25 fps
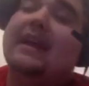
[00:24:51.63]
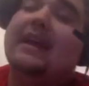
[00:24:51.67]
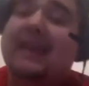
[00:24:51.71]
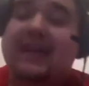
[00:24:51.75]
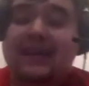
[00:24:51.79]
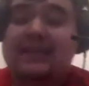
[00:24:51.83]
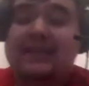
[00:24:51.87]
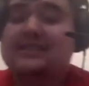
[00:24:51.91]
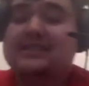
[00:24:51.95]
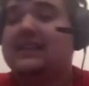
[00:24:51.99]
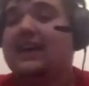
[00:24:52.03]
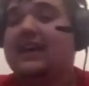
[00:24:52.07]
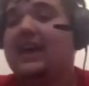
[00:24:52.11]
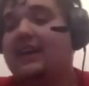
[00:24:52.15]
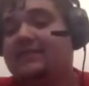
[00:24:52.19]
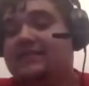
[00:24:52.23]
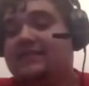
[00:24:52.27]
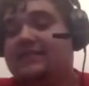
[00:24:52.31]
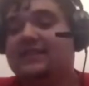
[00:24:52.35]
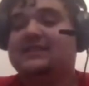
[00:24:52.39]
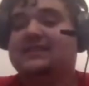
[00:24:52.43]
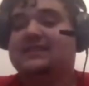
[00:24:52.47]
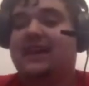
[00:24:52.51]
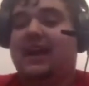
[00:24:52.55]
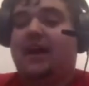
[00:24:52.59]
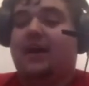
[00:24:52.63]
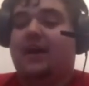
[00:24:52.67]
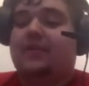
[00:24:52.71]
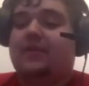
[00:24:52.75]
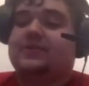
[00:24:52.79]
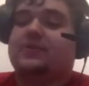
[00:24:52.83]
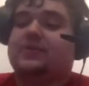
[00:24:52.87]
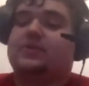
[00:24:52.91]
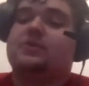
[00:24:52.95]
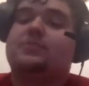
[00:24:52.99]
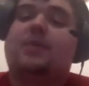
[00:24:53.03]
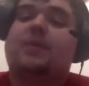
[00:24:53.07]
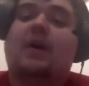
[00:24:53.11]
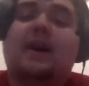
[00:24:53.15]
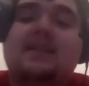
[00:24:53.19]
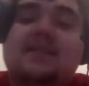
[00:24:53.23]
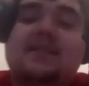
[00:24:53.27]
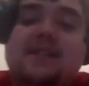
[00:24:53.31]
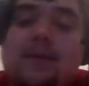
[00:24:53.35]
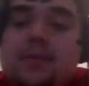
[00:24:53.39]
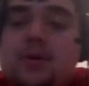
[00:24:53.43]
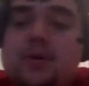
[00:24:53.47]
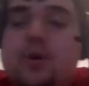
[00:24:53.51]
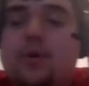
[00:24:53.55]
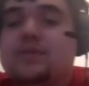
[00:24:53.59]
he's in the AFC South, so there's probably
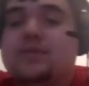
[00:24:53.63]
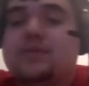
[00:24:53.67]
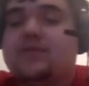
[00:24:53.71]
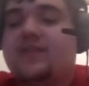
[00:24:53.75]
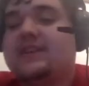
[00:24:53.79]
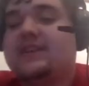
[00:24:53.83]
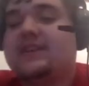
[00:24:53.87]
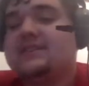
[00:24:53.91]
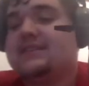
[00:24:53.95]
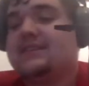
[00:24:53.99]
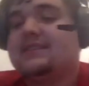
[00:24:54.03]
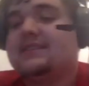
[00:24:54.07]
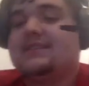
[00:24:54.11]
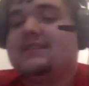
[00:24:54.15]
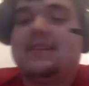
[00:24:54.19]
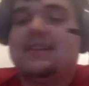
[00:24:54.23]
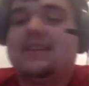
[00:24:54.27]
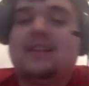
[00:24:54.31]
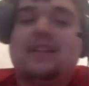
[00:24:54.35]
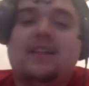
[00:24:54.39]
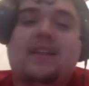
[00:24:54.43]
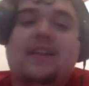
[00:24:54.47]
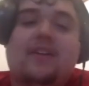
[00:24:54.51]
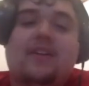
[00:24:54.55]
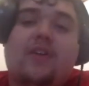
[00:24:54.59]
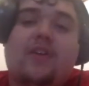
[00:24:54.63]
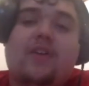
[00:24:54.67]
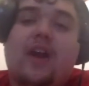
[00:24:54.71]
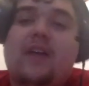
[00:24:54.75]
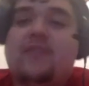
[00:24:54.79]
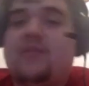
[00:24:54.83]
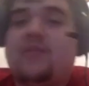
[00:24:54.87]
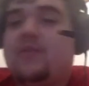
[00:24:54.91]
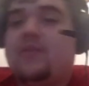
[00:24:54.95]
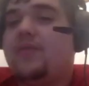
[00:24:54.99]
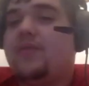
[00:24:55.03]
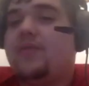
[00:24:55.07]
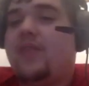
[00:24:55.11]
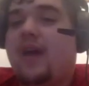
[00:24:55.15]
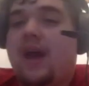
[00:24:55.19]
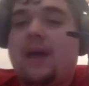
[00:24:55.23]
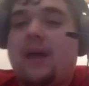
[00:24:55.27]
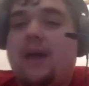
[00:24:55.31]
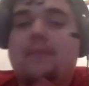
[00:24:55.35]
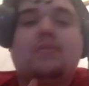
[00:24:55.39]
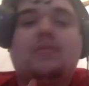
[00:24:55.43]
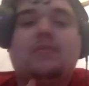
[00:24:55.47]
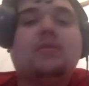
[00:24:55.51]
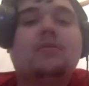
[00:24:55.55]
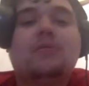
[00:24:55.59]
some Colts fans listening that are not
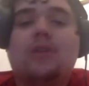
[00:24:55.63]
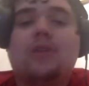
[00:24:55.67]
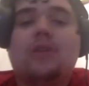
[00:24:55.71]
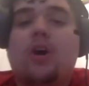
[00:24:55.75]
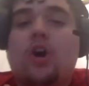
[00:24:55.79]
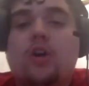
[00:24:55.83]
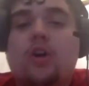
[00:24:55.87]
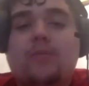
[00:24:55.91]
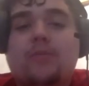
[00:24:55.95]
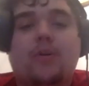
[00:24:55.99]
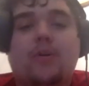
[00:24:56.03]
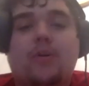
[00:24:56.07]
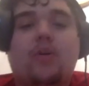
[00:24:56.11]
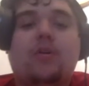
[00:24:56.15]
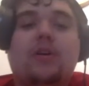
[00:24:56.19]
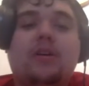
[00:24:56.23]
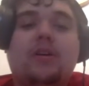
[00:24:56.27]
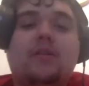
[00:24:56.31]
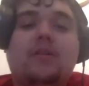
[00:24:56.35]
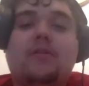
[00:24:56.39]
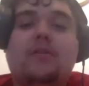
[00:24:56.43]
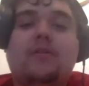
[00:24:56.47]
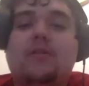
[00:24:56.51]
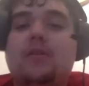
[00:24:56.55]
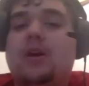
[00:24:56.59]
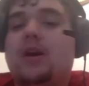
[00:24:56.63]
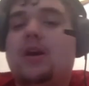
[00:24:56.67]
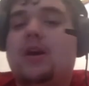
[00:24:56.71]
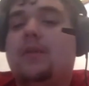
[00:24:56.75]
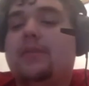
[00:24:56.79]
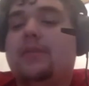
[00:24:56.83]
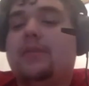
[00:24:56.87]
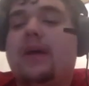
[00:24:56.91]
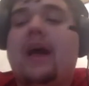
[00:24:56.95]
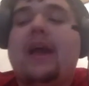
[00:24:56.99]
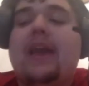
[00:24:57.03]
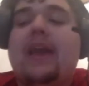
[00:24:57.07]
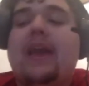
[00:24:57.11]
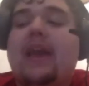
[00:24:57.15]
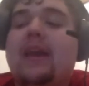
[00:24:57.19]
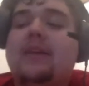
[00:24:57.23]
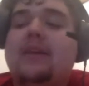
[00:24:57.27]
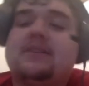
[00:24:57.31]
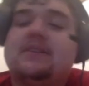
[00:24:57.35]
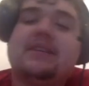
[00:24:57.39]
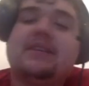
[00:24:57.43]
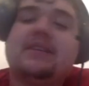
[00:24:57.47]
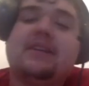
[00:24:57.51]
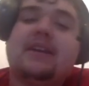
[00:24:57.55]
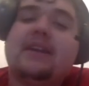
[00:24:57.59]
that heartbroken. But I
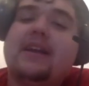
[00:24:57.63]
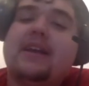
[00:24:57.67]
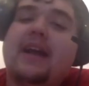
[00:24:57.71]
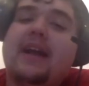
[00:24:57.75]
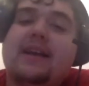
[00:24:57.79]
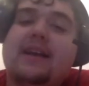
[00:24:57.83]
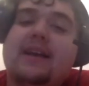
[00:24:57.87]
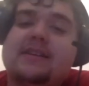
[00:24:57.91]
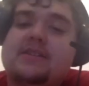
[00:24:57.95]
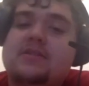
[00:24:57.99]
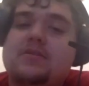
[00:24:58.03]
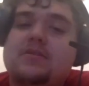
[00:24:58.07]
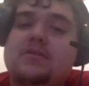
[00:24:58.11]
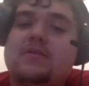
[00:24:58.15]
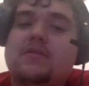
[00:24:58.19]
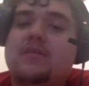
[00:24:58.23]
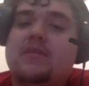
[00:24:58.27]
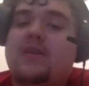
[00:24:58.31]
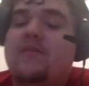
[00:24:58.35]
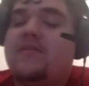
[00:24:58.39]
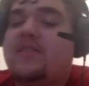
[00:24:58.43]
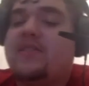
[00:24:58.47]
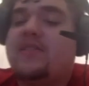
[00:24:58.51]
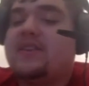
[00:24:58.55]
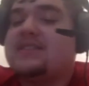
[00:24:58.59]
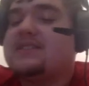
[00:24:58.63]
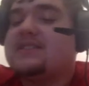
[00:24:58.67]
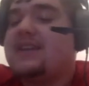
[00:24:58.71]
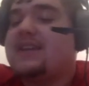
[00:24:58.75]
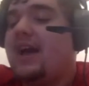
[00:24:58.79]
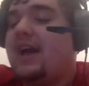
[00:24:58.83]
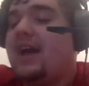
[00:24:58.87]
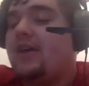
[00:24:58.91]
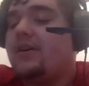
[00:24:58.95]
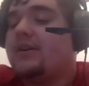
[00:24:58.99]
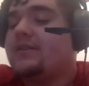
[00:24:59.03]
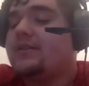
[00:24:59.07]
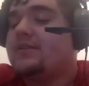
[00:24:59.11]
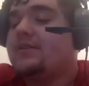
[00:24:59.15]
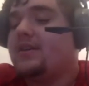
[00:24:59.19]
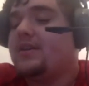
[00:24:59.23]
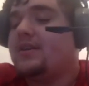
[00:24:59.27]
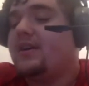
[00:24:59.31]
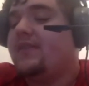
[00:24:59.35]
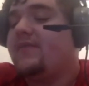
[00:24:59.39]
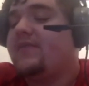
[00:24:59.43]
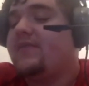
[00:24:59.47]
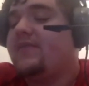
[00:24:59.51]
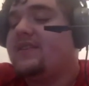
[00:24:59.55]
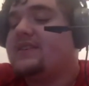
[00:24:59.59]
hate seeing any guys of this talent,
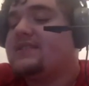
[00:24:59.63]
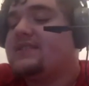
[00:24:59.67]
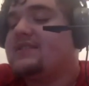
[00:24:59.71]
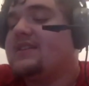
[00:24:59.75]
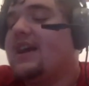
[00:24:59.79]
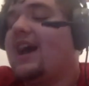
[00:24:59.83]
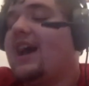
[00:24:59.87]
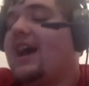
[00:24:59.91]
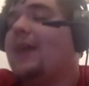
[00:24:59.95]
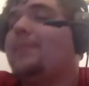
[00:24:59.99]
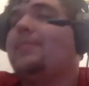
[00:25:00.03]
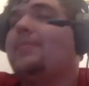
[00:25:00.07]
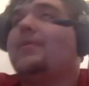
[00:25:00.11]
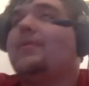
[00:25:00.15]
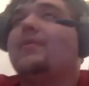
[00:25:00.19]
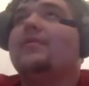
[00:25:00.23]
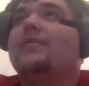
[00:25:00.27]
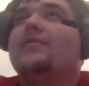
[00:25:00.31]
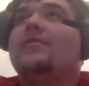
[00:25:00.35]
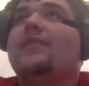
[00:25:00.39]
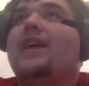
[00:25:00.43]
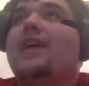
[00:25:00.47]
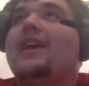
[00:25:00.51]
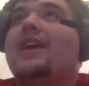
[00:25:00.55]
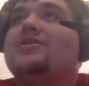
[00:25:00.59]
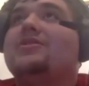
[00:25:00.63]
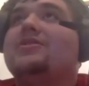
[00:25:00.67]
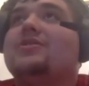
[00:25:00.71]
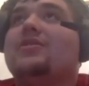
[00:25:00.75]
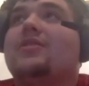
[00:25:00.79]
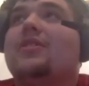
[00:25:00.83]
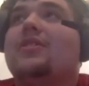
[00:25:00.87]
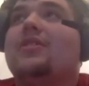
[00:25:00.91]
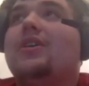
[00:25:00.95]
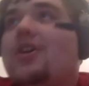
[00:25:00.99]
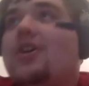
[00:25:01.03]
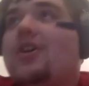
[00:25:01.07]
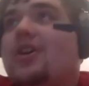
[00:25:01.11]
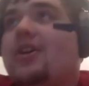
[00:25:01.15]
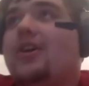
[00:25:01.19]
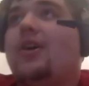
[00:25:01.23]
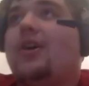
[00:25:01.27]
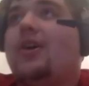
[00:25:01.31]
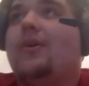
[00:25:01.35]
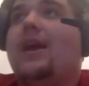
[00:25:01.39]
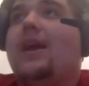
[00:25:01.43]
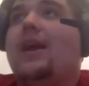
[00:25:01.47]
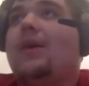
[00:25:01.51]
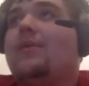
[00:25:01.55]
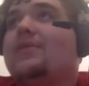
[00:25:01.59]
of this type of nature,
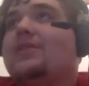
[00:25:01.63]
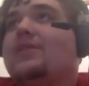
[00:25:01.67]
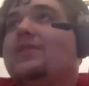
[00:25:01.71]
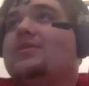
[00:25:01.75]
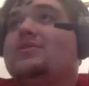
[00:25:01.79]
go down with